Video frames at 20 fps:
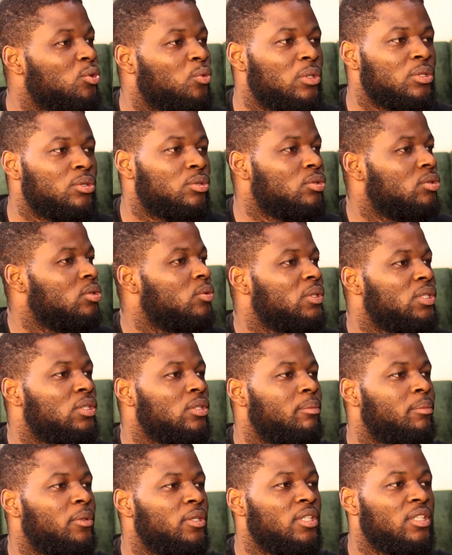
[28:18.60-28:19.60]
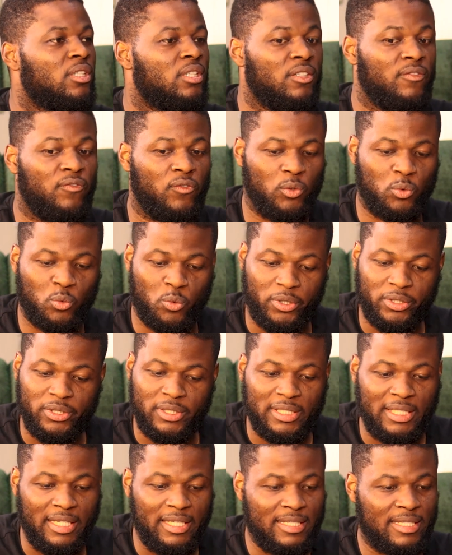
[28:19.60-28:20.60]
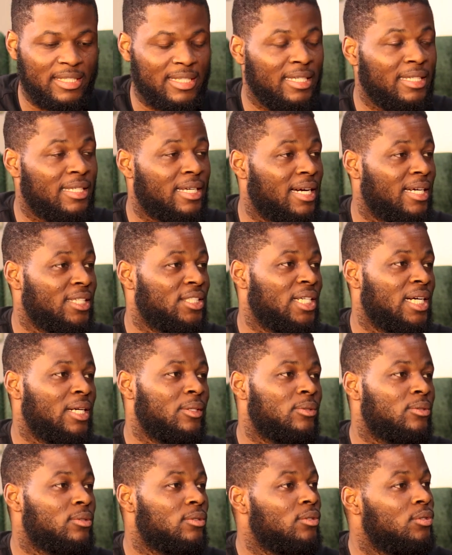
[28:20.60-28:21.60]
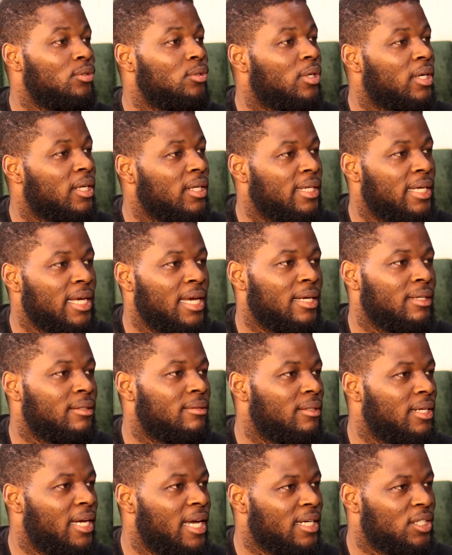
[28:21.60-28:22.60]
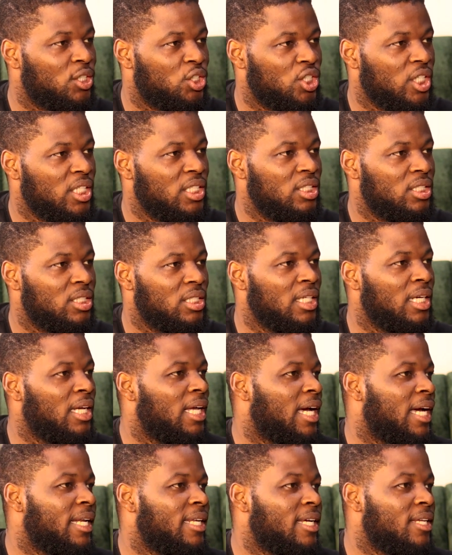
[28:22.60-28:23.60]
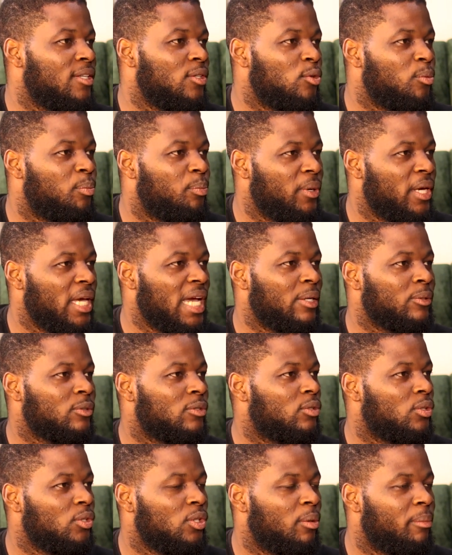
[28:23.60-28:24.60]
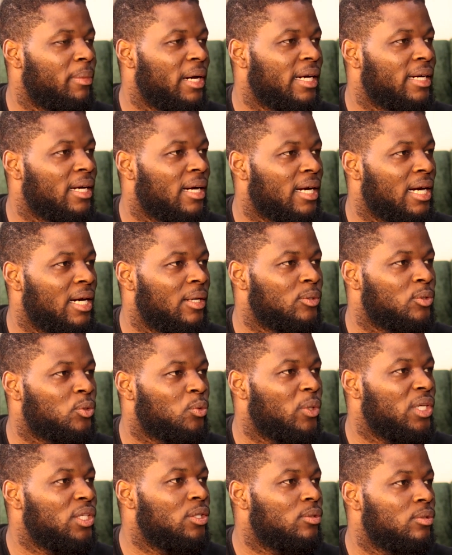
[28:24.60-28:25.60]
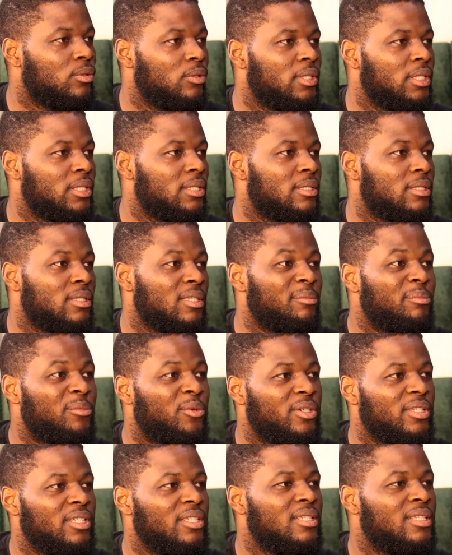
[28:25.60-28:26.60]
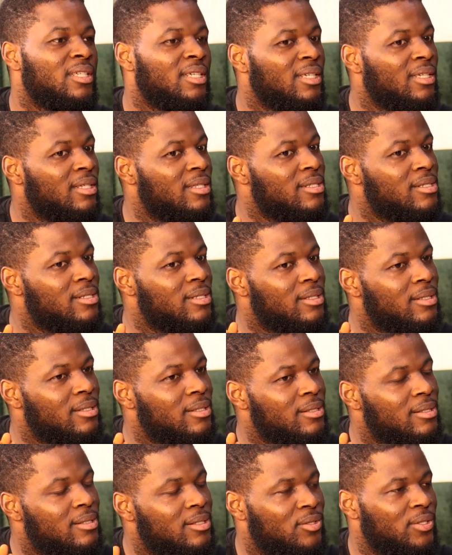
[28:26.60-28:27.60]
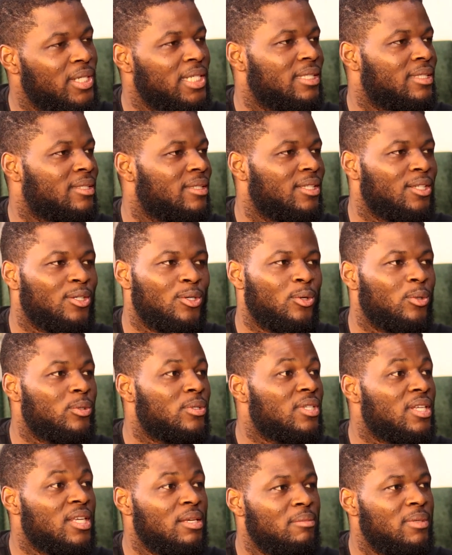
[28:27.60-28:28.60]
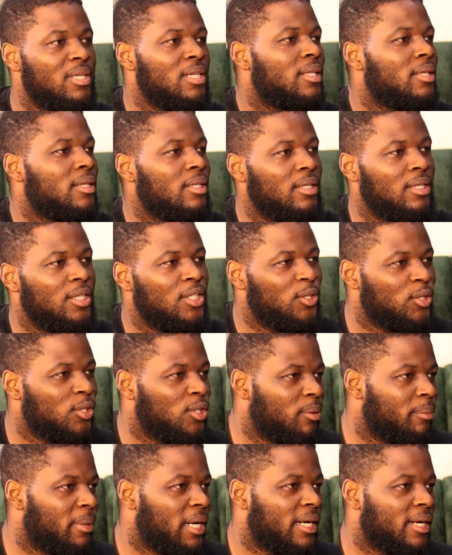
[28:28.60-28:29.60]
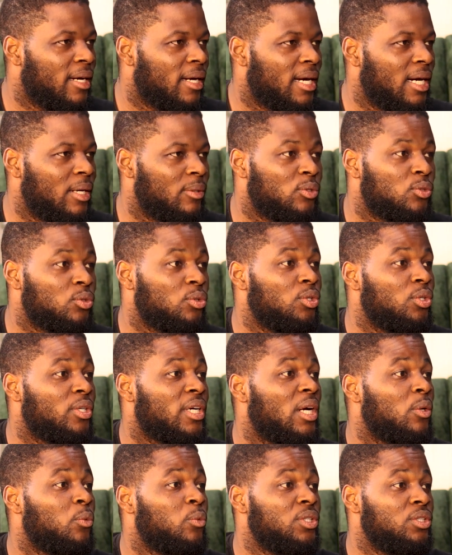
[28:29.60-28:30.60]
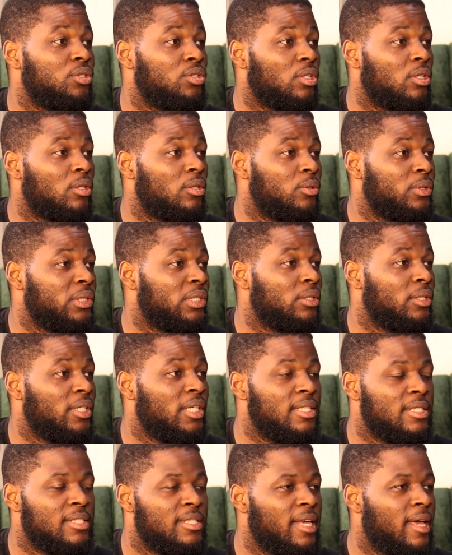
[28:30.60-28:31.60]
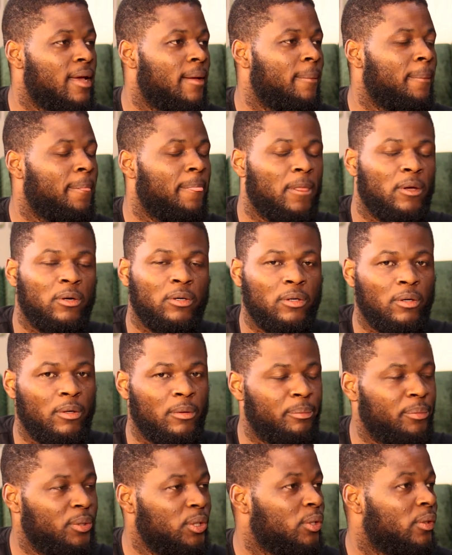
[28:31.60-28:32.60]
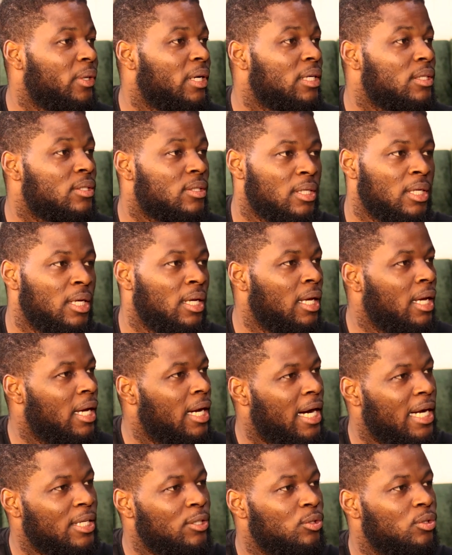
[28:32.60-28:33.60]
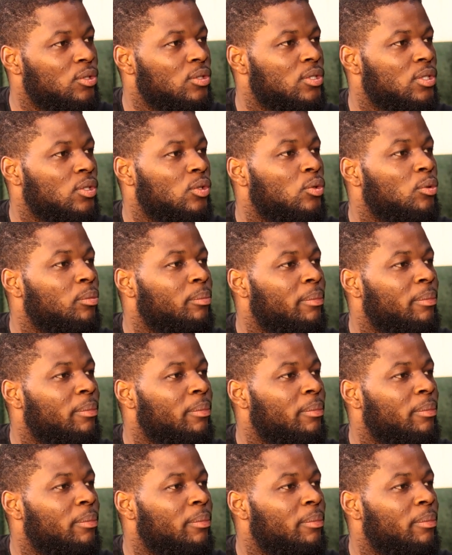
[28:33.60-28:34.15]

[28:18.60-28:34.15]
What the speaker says: you want to do with your money. If you want instant cash out, you click exchange, and then you pay out to your bank account. When you do this, the money straight, it goes immediately into your bank account, so you can withdraw with your ATM or POS, and you use it to